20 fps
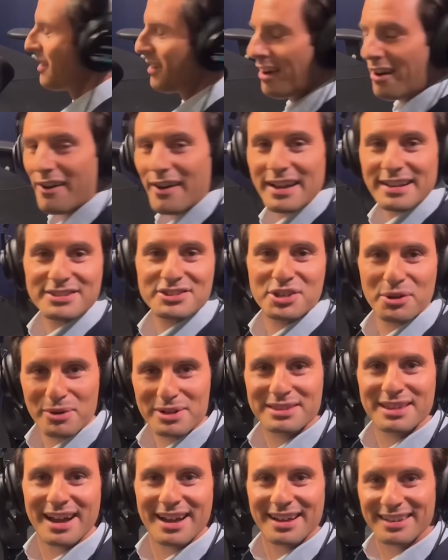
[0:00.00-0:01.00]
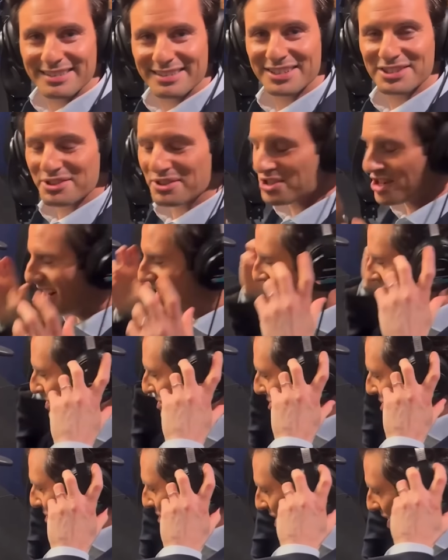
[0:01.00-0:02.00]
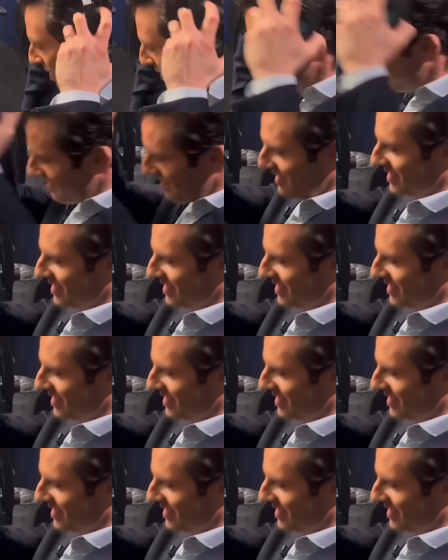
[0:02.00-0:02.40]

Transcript: All right. So, with that, let's go check out the new studio.